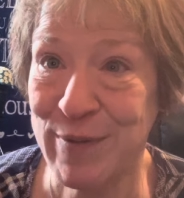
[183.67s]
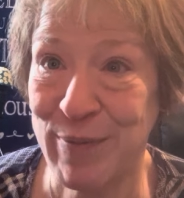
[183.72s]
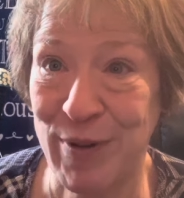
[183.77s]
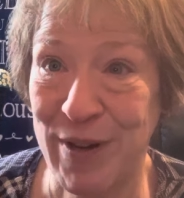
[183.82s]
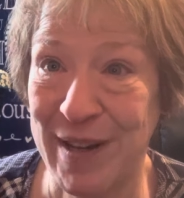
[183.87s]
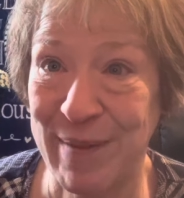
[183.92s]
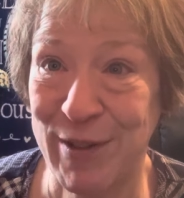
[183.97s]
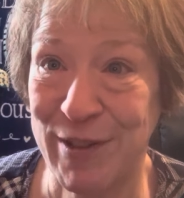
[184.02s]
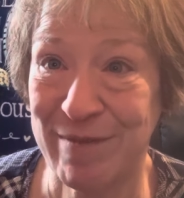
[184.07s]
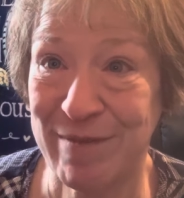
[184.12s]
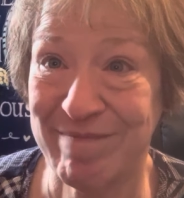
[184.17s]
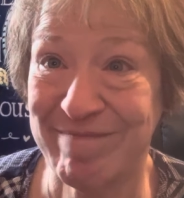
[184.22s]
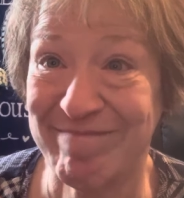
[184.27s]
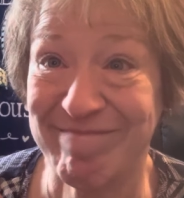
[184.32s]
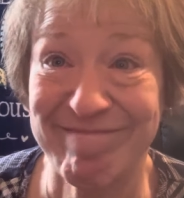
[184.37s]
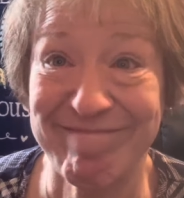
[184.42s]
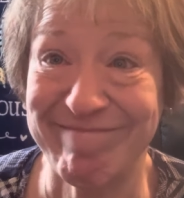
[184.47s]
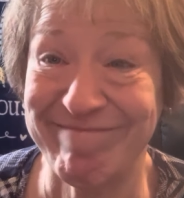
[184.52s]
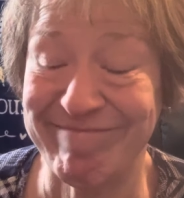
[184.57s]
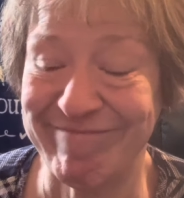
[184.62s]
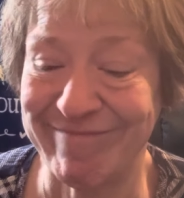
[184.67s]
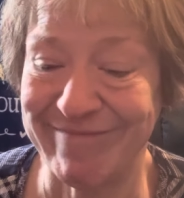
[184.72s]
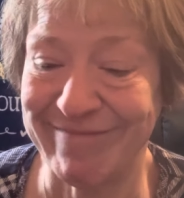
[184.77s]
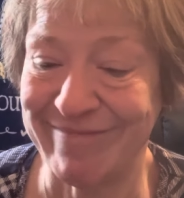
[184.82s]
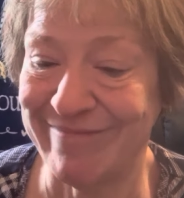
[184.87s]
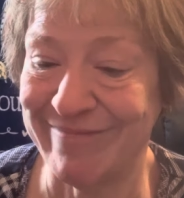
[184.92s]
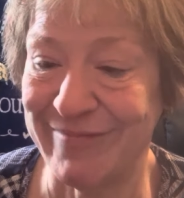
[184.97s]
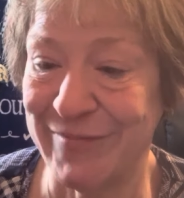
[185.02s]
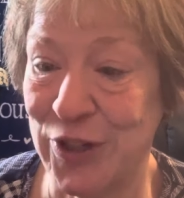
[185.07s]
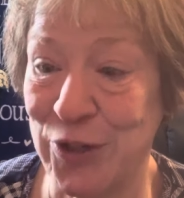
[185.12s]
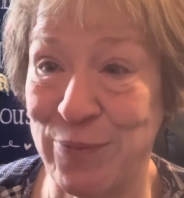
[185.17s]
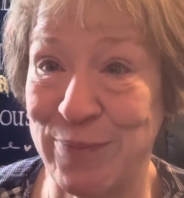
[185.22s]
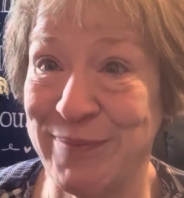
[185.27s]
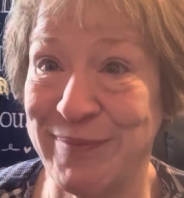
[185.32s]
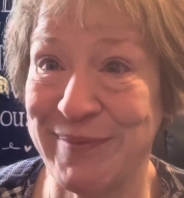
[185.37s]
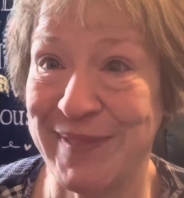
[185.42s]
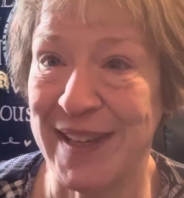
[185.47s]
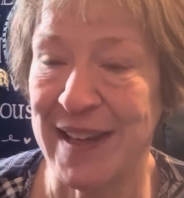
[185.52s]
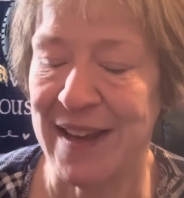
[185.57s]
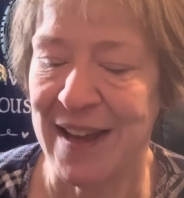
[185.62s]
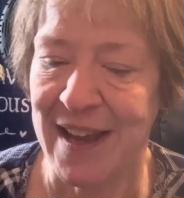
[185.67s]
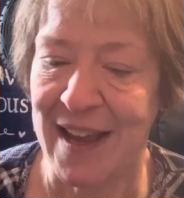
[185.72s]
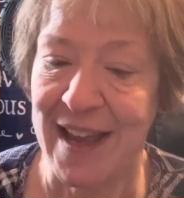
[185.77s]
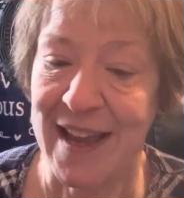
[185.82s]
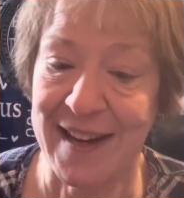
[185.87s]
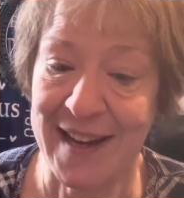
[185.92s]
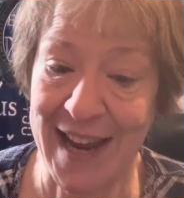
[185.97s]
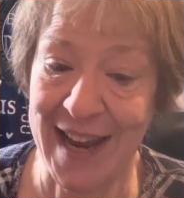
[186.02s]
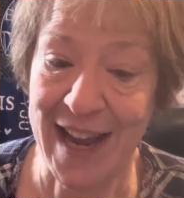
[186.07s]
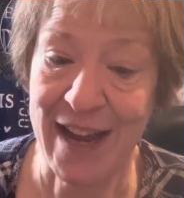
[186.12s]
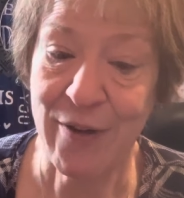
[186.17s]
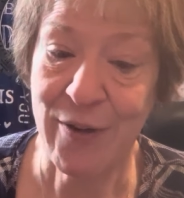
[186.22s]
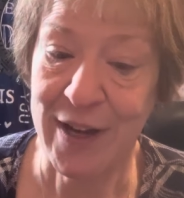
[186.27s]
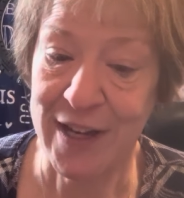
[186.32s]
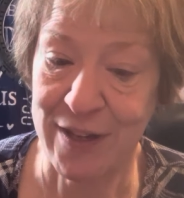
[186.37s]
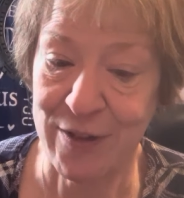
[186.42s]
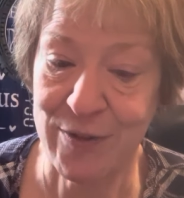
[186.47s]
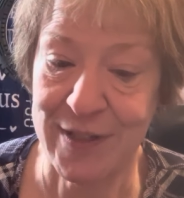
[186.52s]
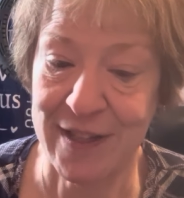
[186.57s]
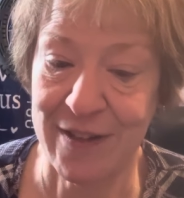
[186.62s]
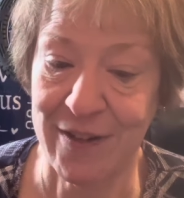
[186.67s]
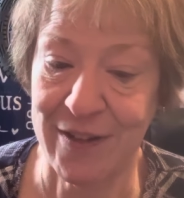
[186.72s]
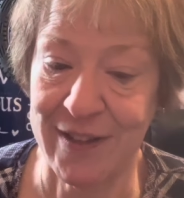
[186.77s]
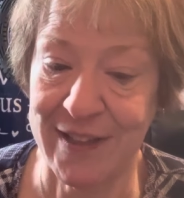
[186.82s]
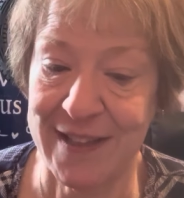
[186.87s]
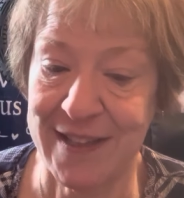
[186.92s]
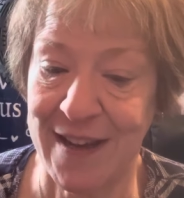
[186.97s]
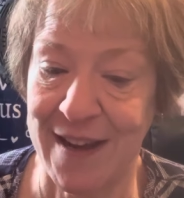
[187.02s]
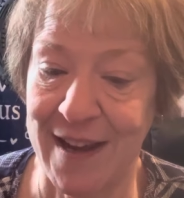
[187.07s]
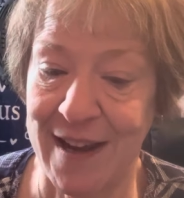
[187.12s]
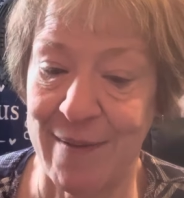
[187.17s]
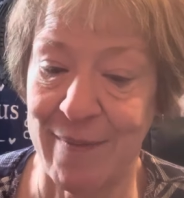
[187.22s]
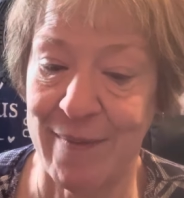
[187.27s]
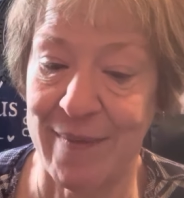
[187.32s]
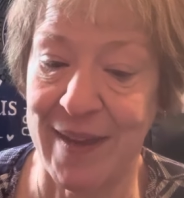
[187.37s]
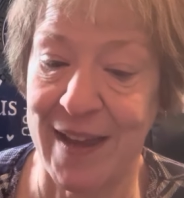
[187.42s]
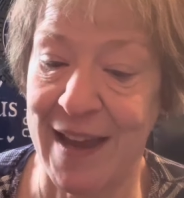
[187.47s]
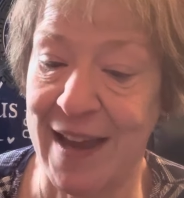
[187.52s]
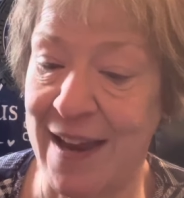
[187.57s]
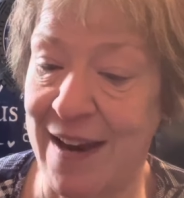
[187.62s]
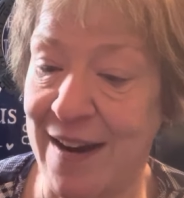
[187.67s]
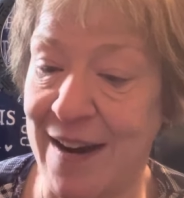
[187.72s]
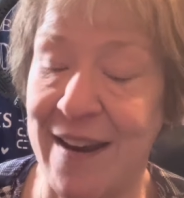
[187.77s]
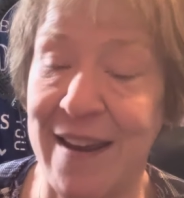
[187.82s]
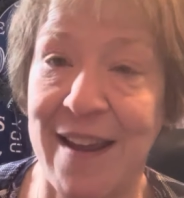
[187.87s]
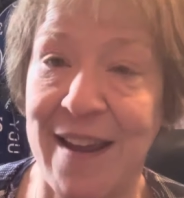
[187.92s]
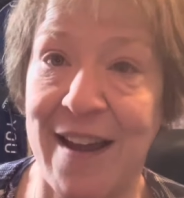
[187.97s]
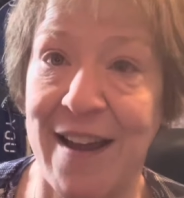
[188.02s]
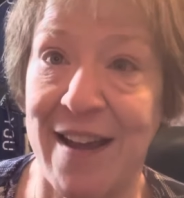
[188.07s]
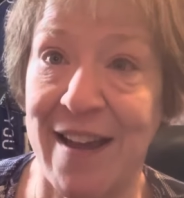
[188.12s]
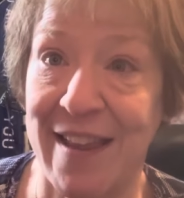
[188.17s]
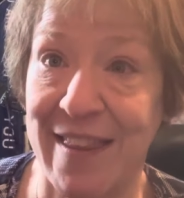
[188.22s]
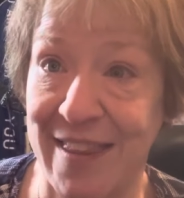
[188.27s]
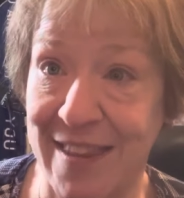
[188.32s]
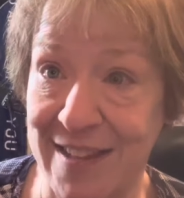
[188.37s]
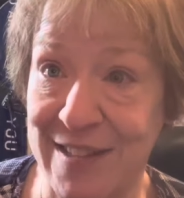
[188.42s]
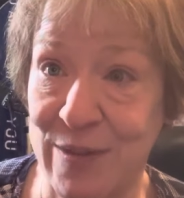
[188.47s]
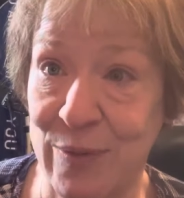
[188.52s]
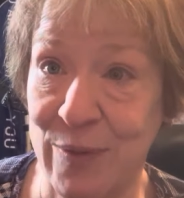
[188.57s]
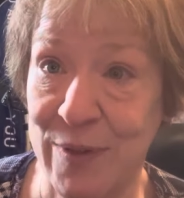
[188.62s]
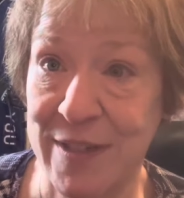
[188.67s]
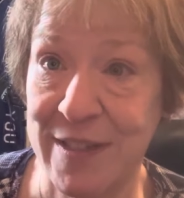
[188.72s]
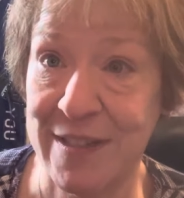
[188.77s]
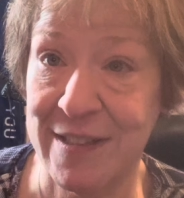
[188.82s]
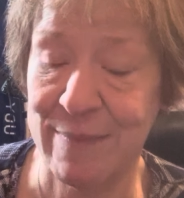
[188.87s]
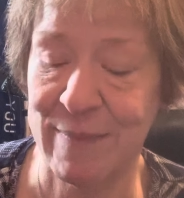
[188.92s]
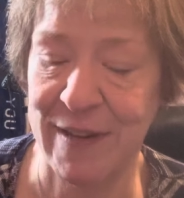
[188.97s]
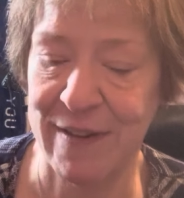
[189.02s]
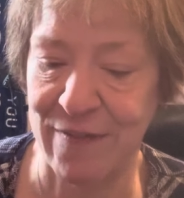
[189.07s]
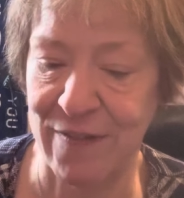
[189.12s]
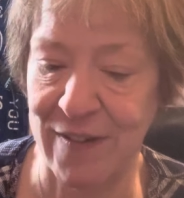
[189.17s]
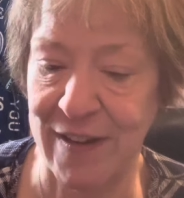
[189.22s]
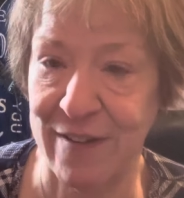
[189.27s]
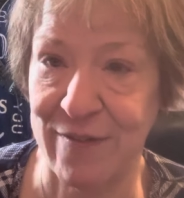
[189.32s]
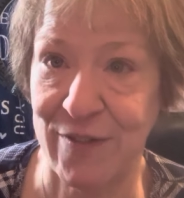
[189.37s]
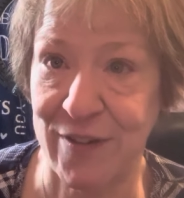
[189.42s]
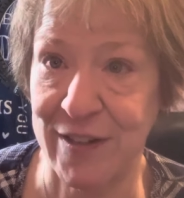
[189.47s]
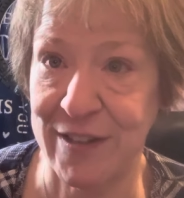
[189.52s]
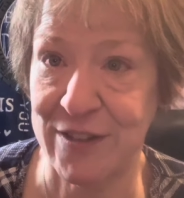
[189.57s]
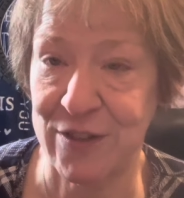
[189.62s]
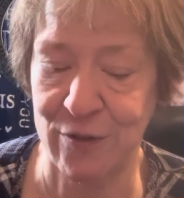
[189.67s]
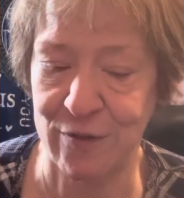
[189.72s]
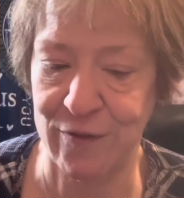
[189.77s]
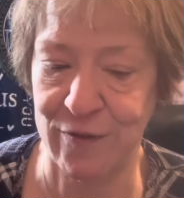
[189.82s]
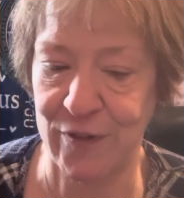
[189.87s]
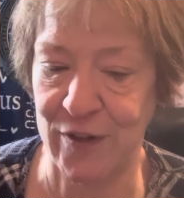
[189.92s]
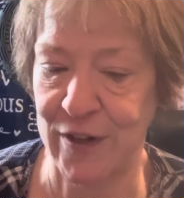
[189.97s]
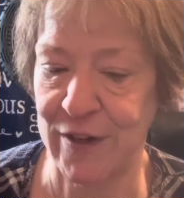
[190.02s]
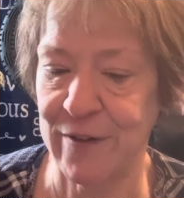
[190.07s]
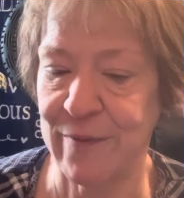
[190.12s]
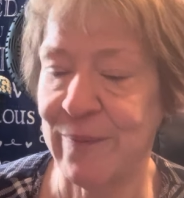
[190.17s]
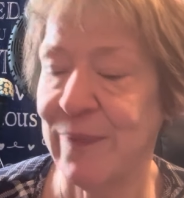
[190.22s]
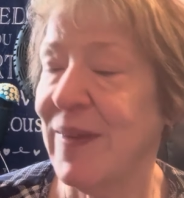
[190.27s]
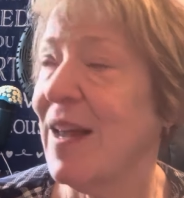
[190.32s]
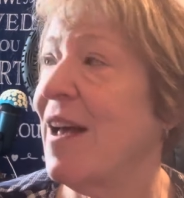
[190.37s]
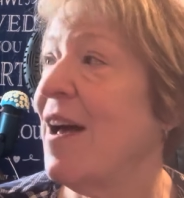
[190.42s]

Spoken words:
primer. No. Now I use it all the time. And this one is my favorite so far.